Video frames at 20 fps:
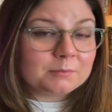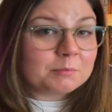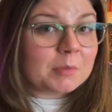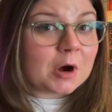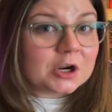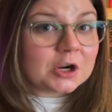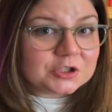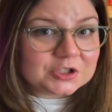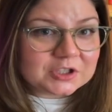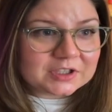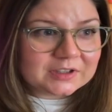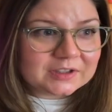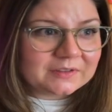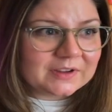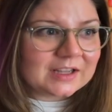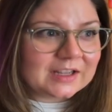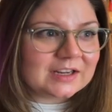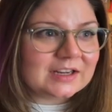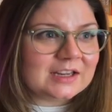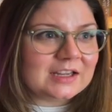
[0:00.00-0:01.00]
punching the
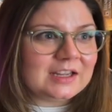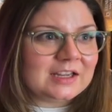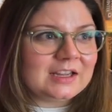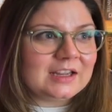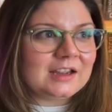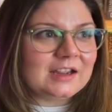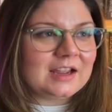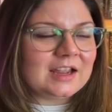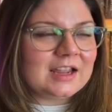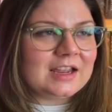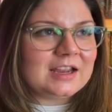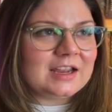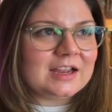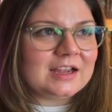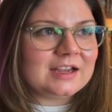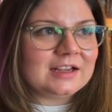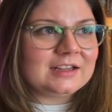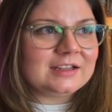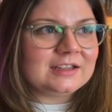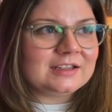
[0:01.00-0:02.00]
vanity
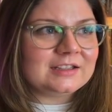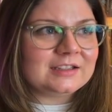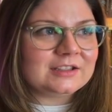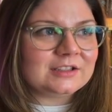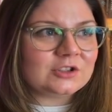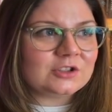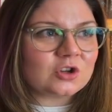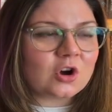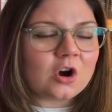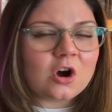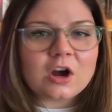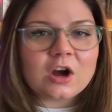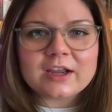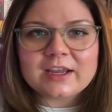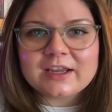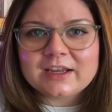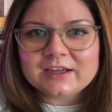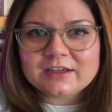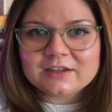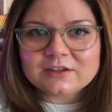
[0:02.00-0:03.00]
and
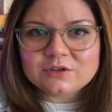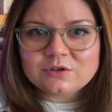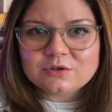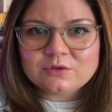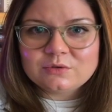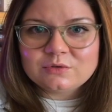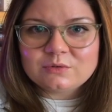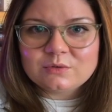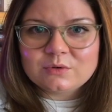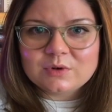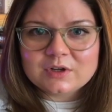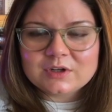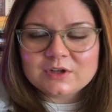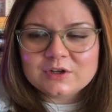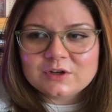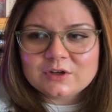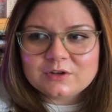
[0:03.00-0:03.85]
talking to